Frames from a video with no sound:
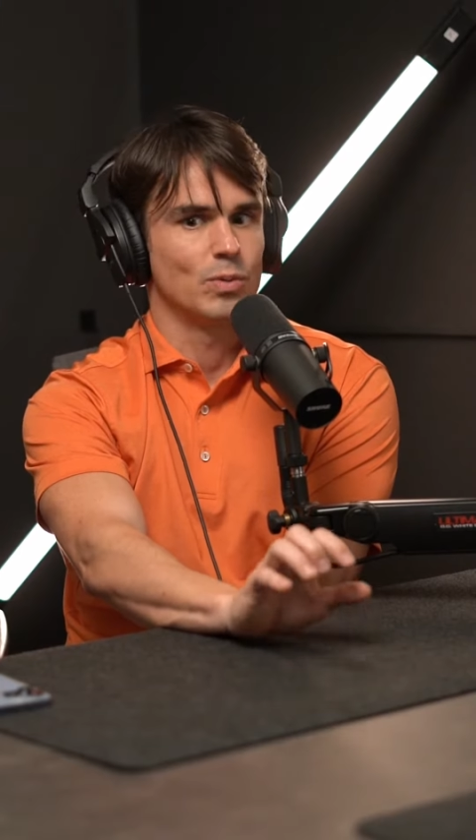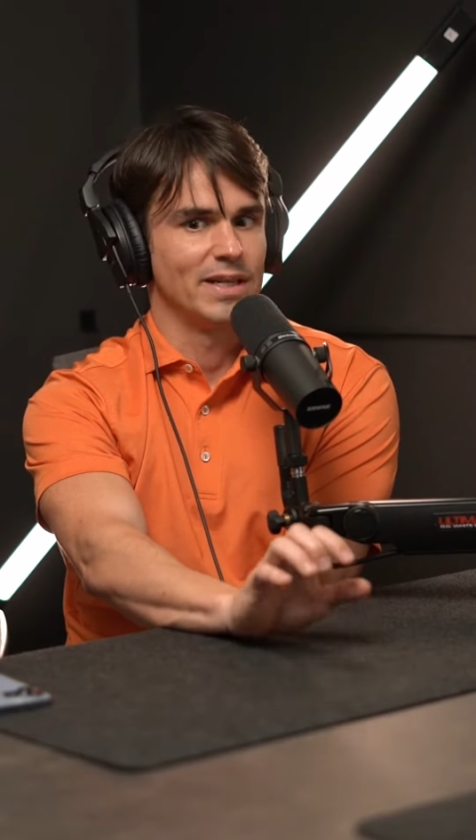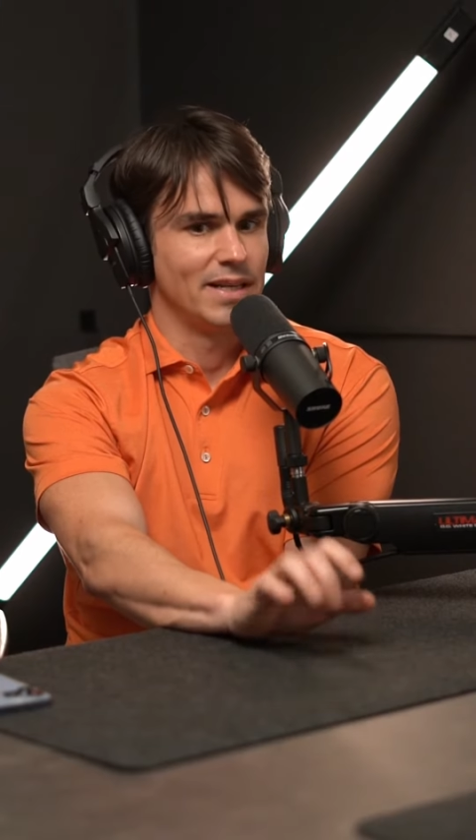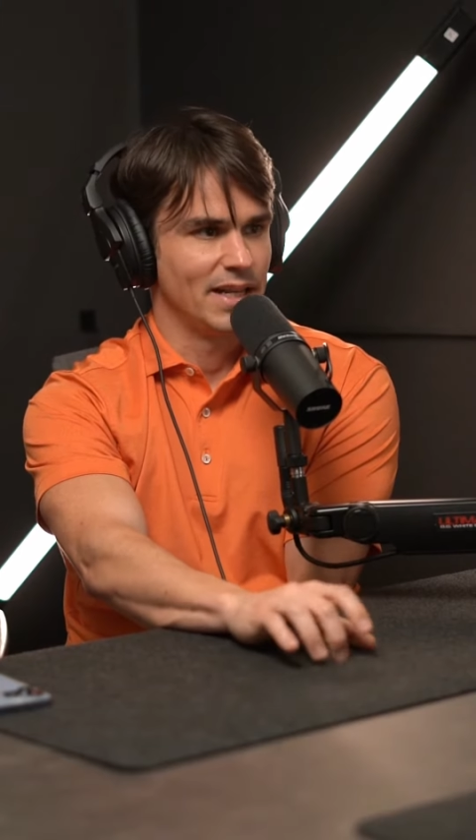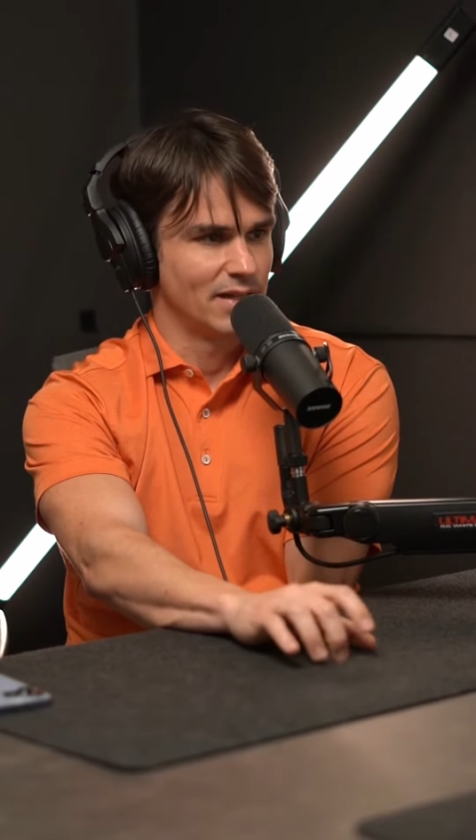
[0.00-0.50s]
we
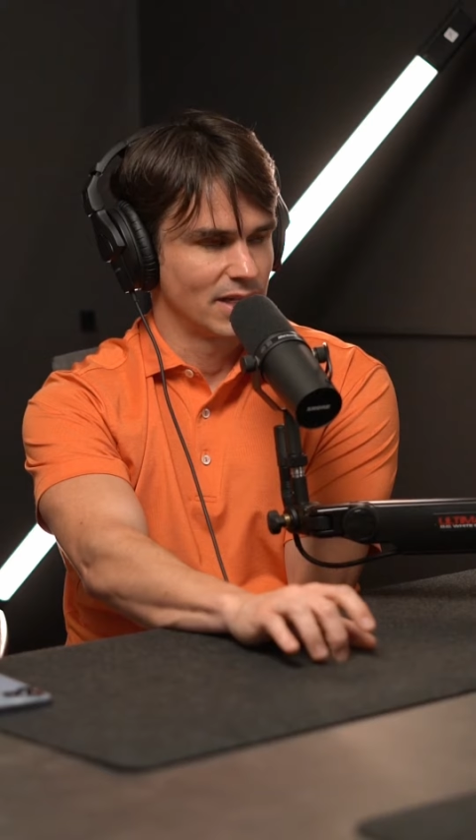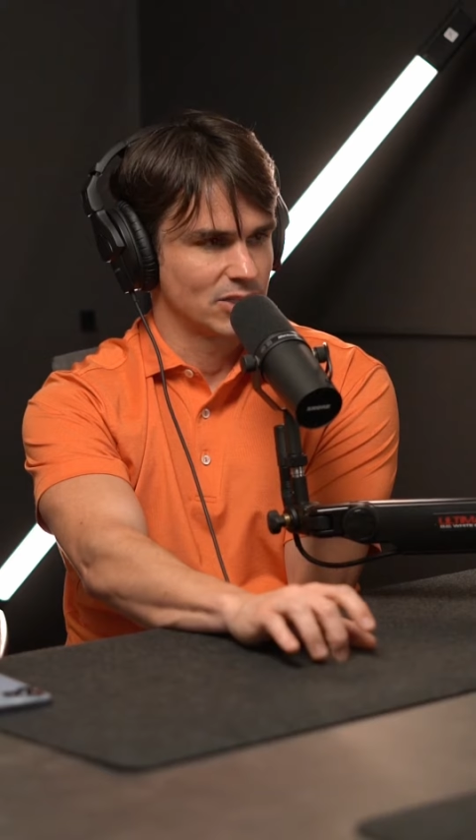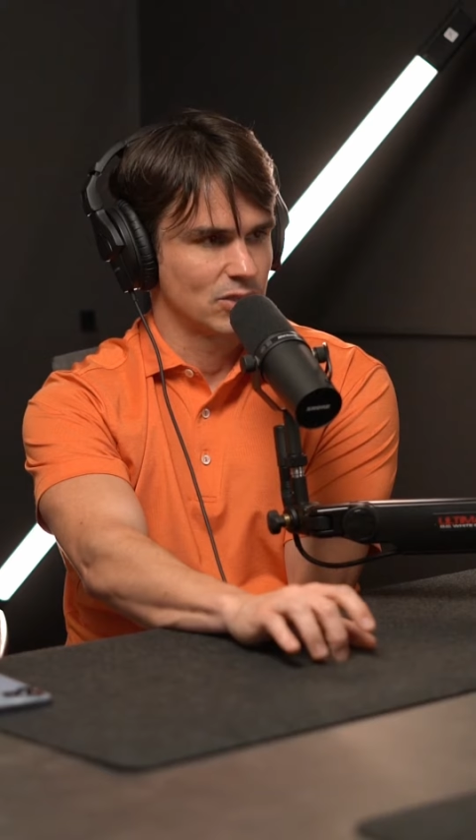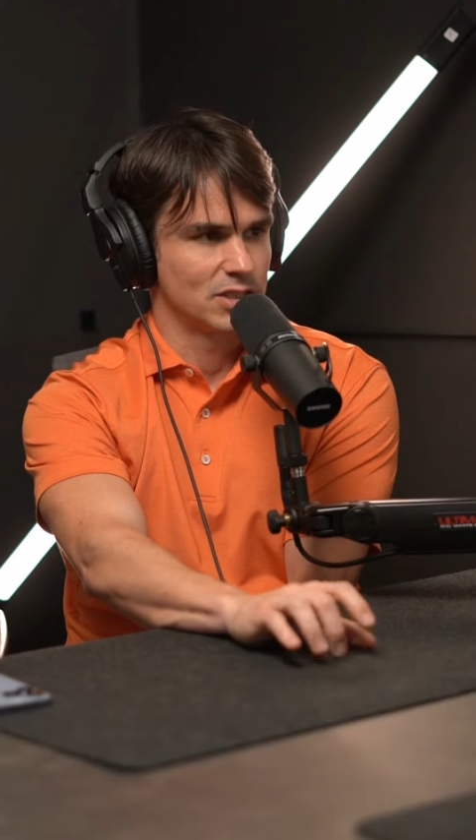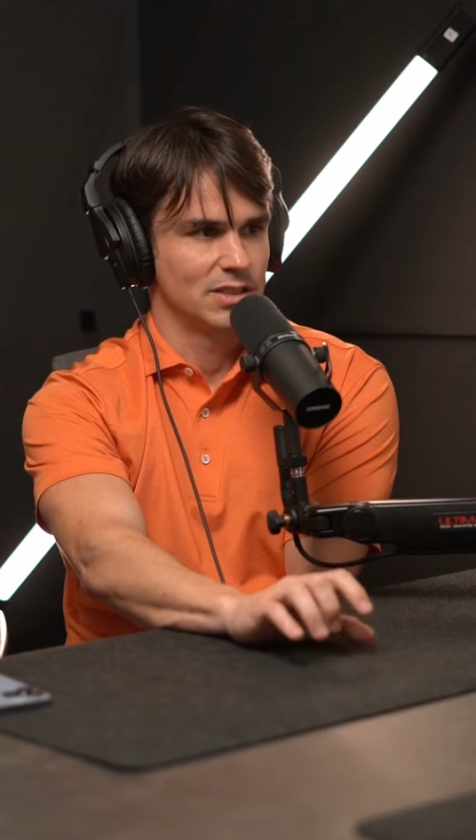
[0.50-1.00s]
need
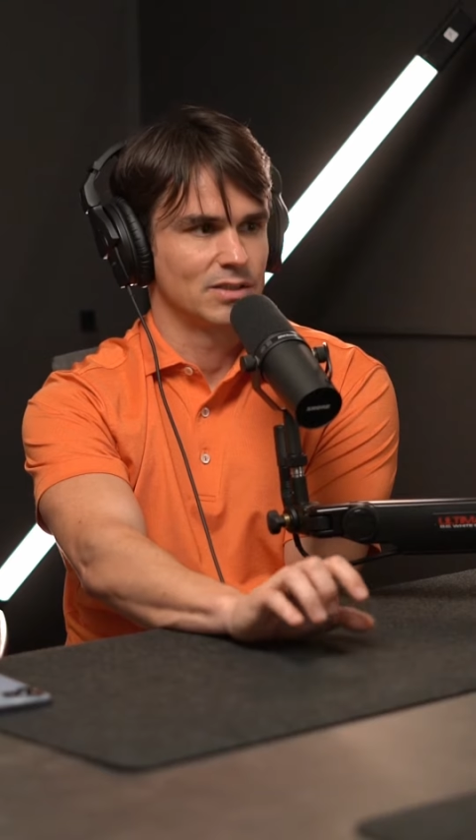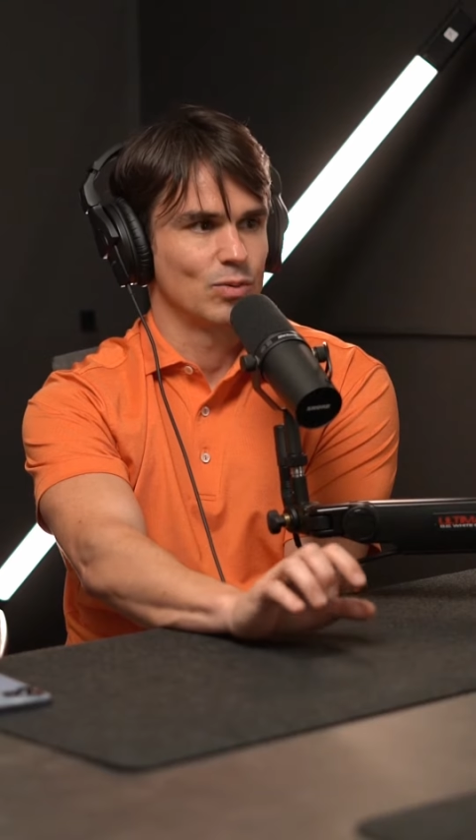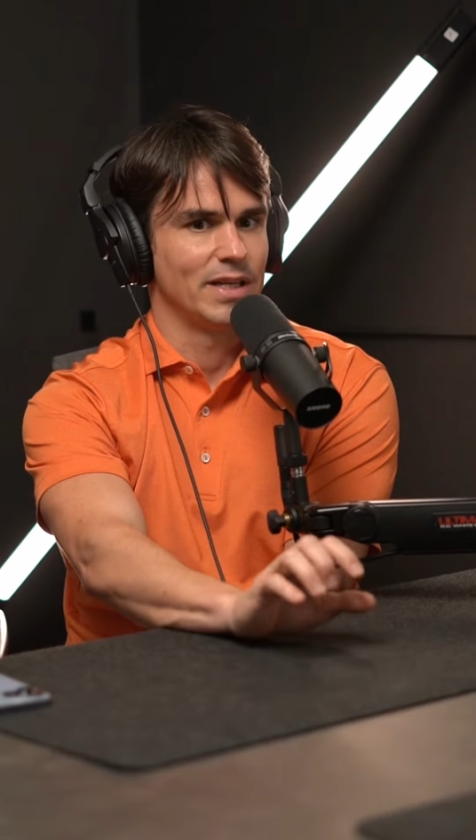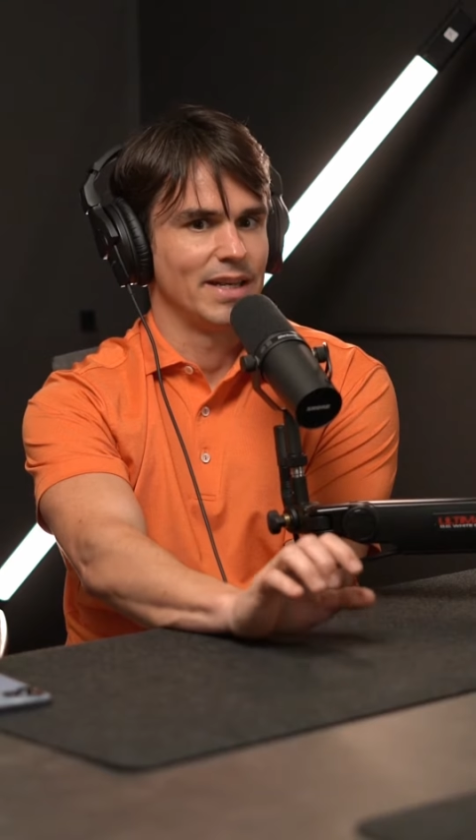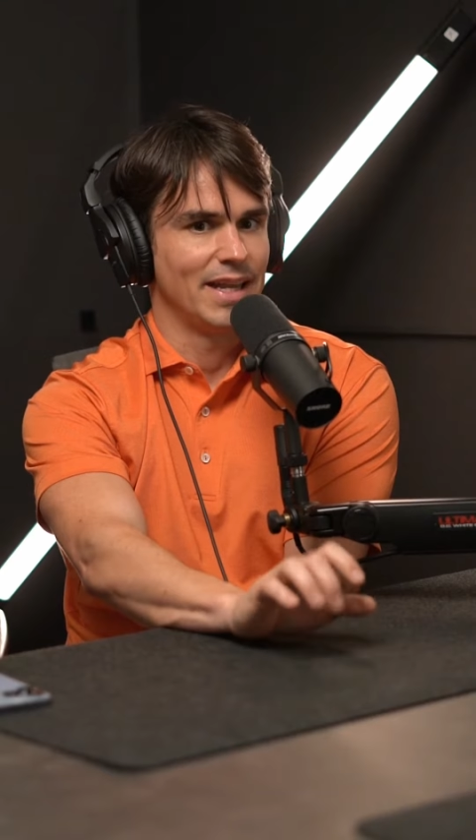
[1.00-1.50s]
electricians,
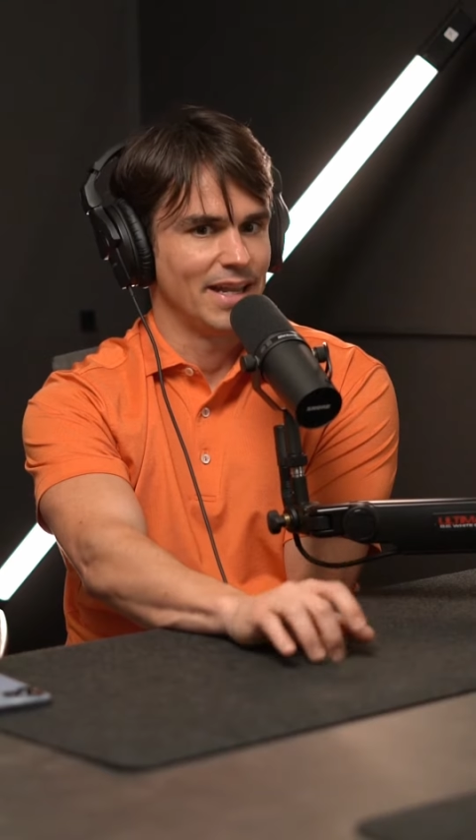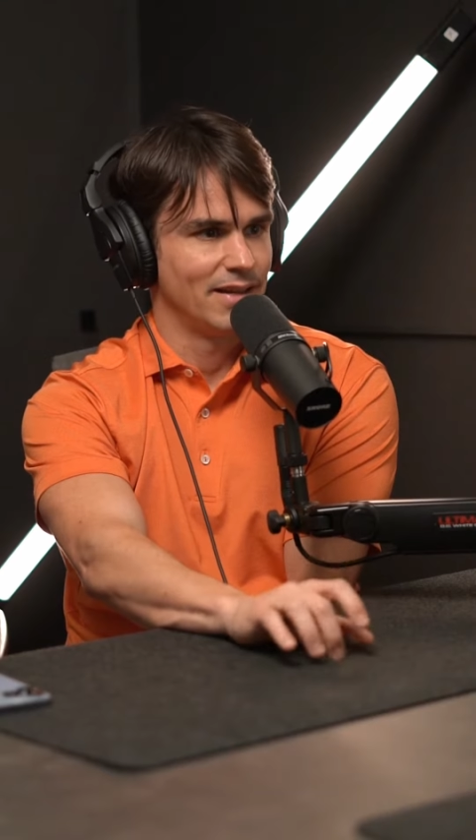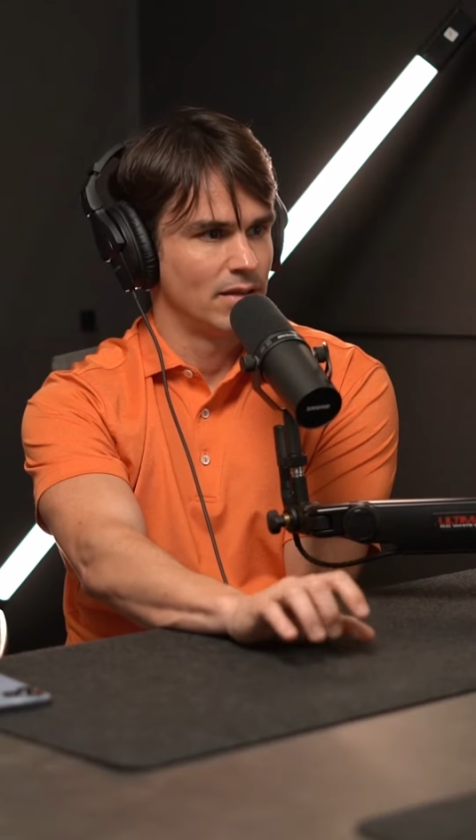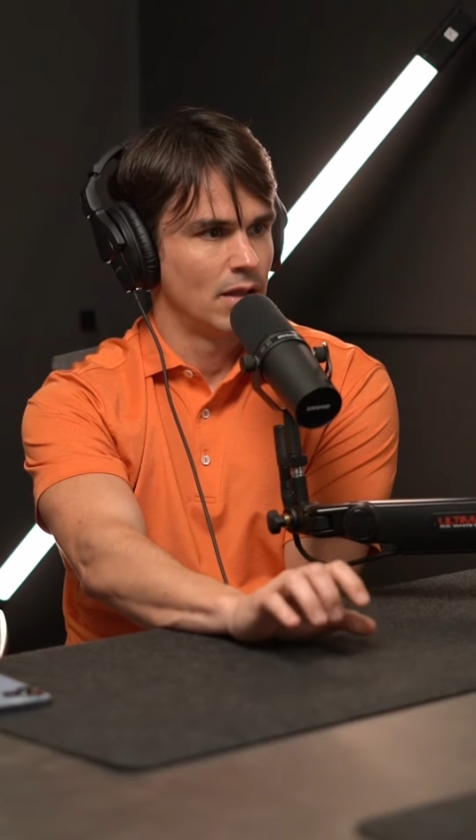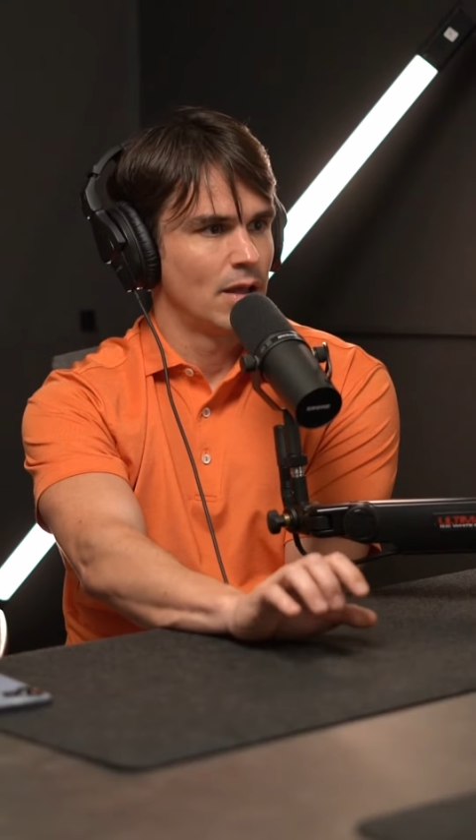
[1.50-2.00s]
we need